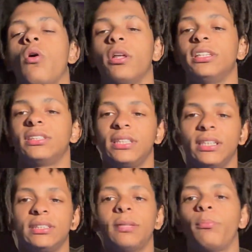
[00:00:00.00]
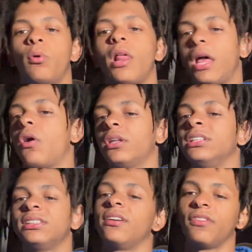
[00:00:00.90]
all these things and pull out all
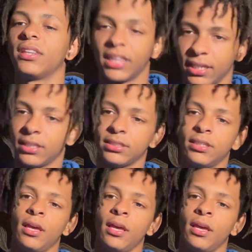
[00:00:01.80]
these different things.